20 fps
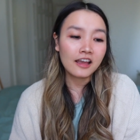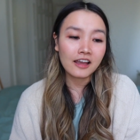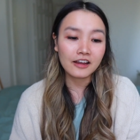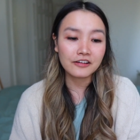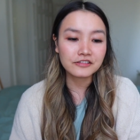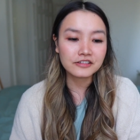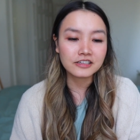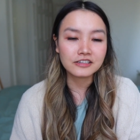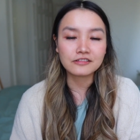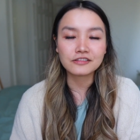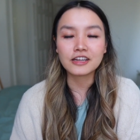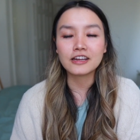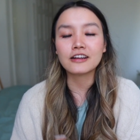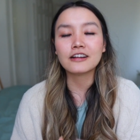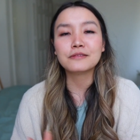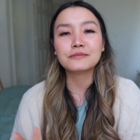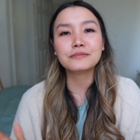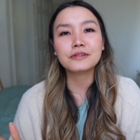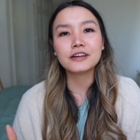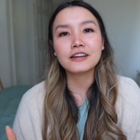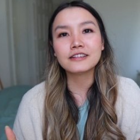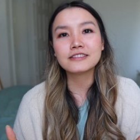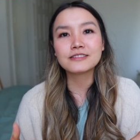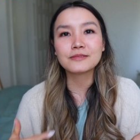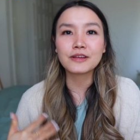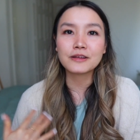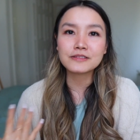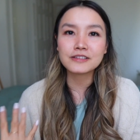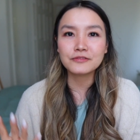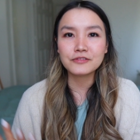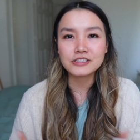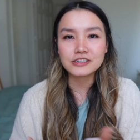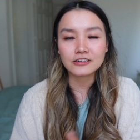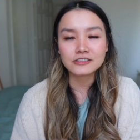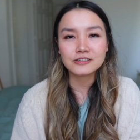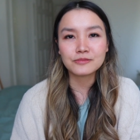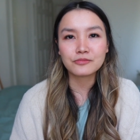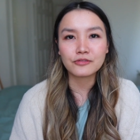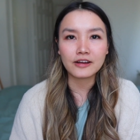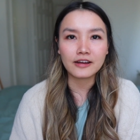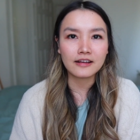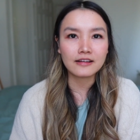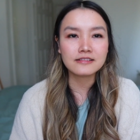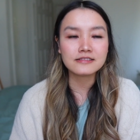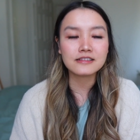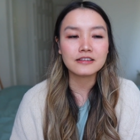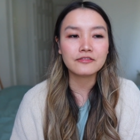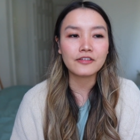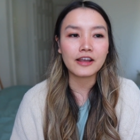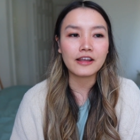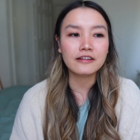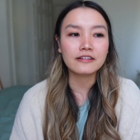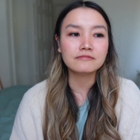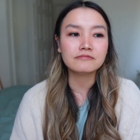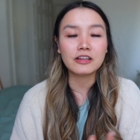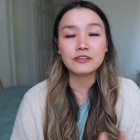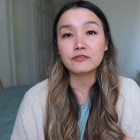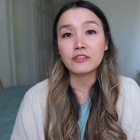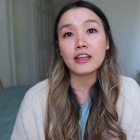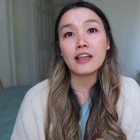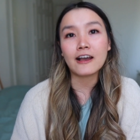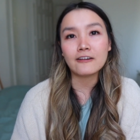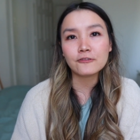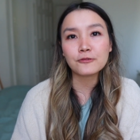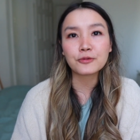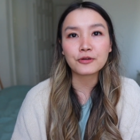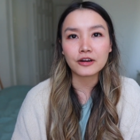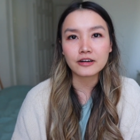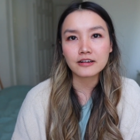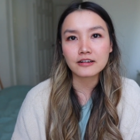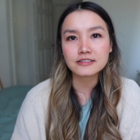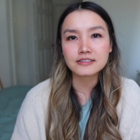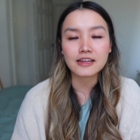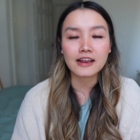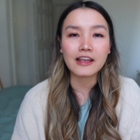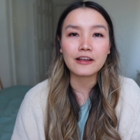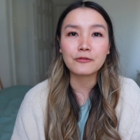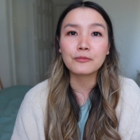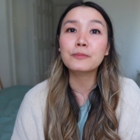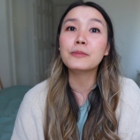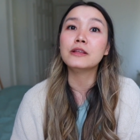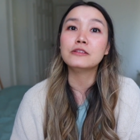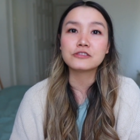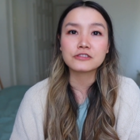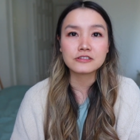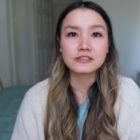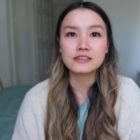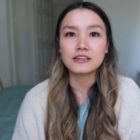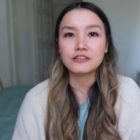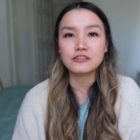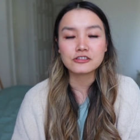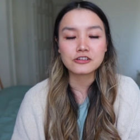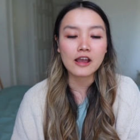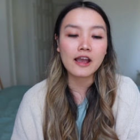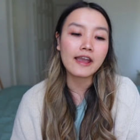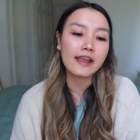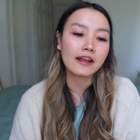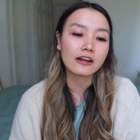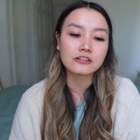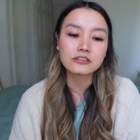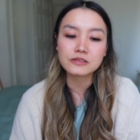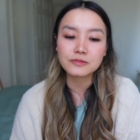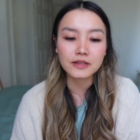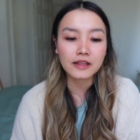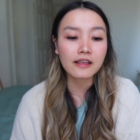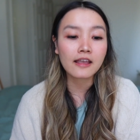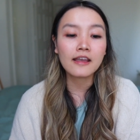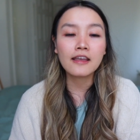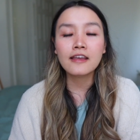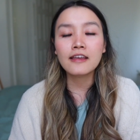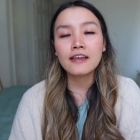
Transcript: I really don't care. But sometimes I reach out to brands if I if they have a product that I'm interested in trying, and I'll just be like,